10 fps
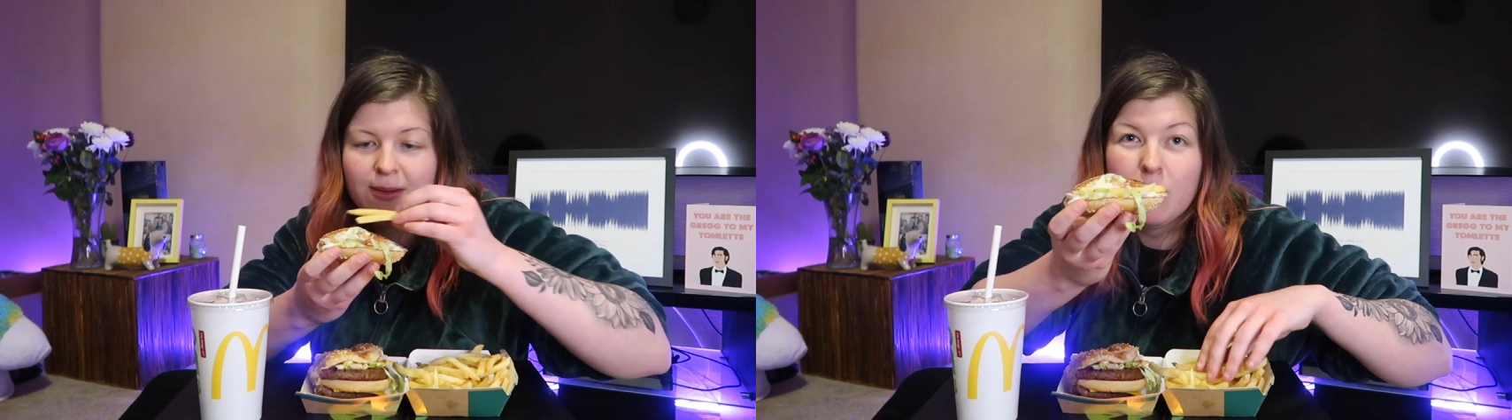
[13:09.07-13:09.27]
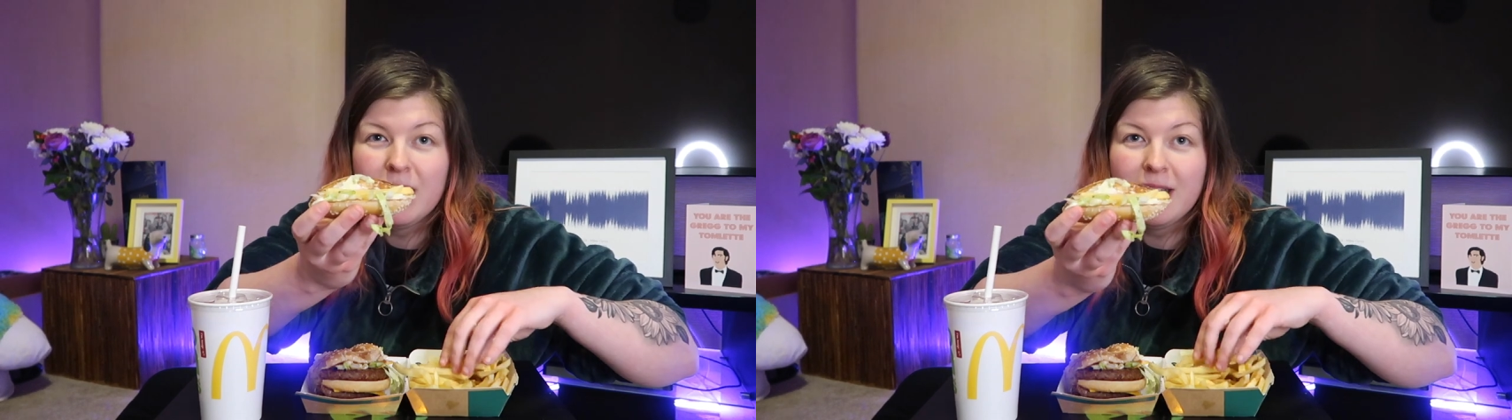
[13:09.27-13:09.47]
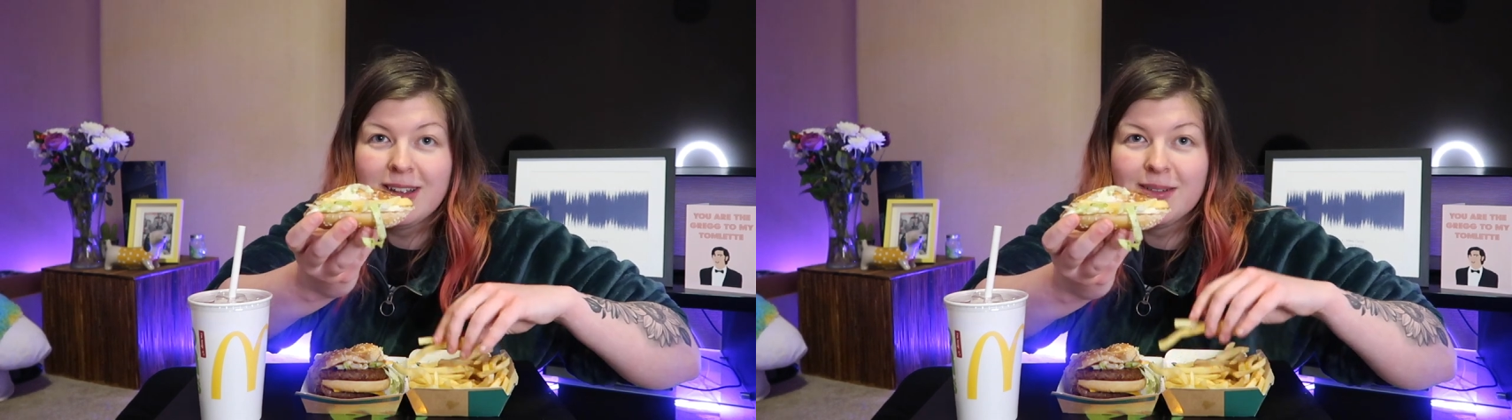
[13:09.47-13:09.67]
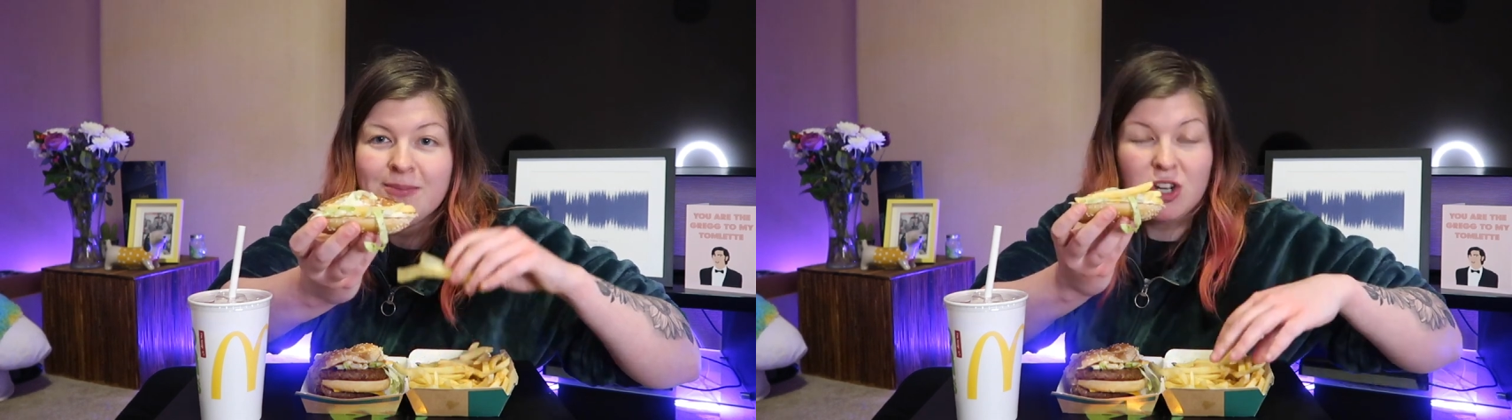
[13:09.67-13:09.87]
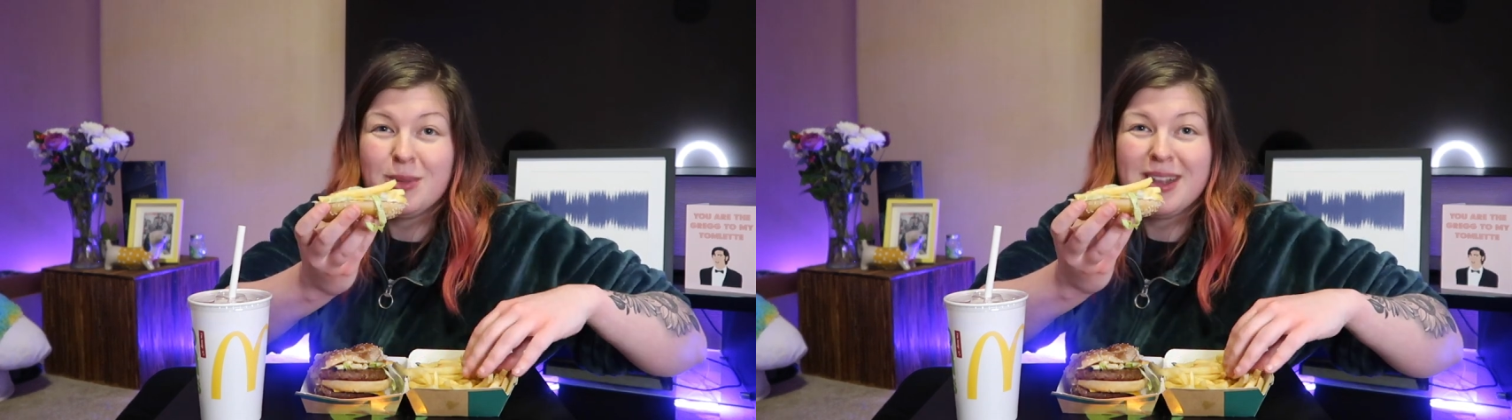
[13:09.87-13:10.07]
A mini
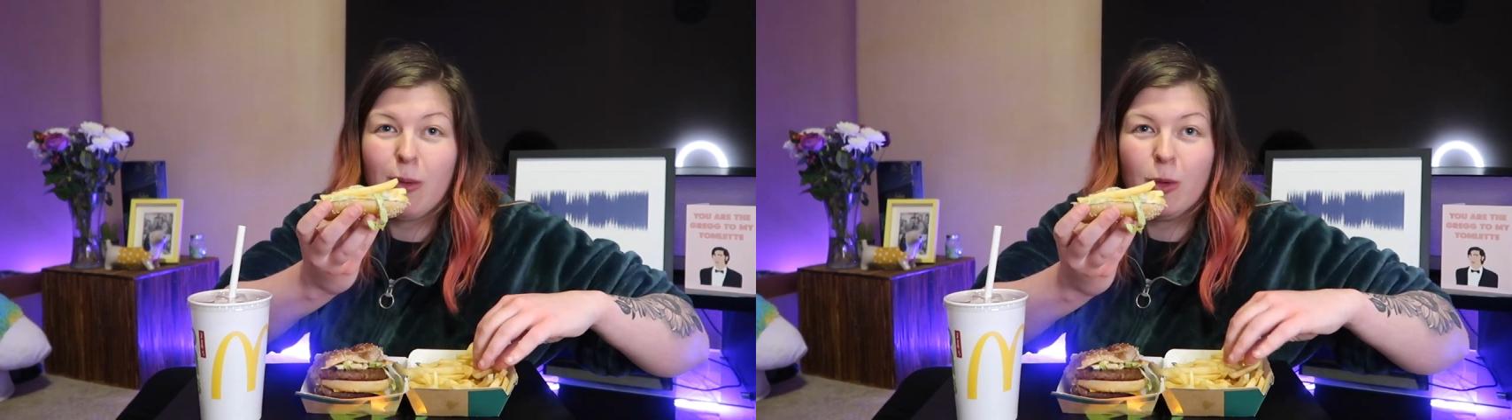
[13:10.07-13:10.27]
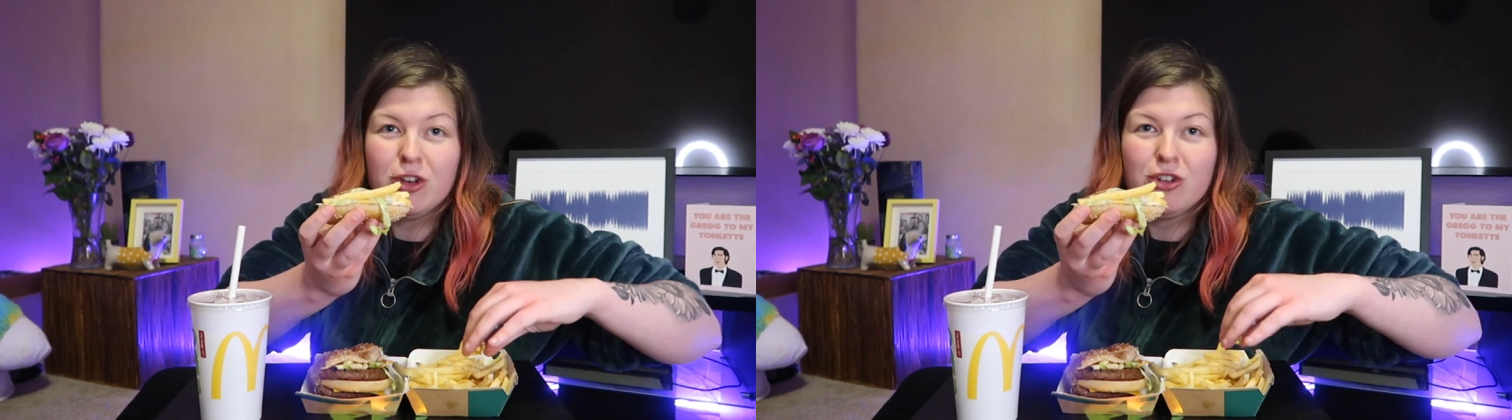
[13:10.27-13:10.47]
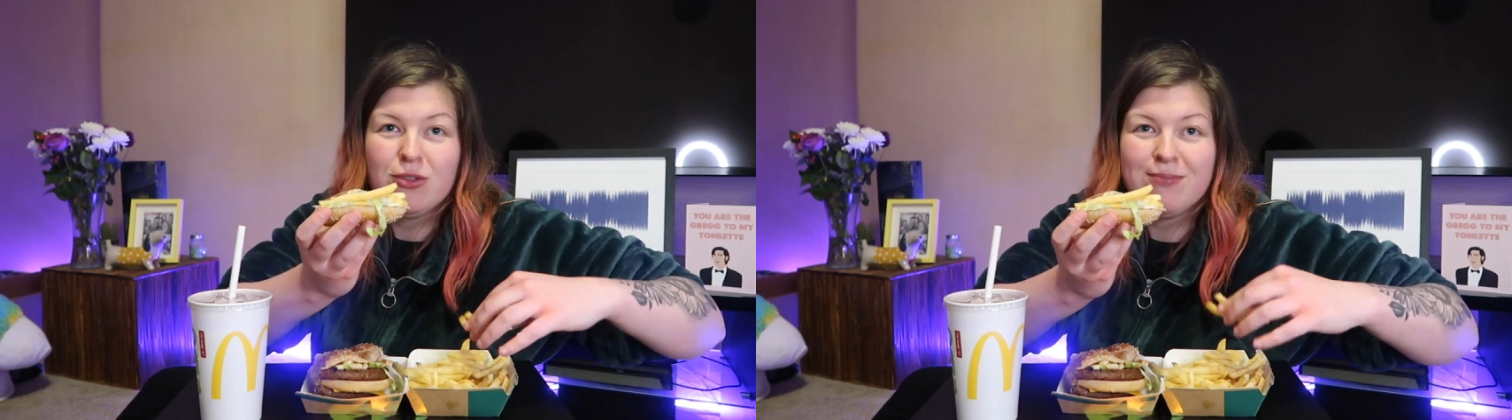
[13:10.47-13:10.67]
chip sandwich.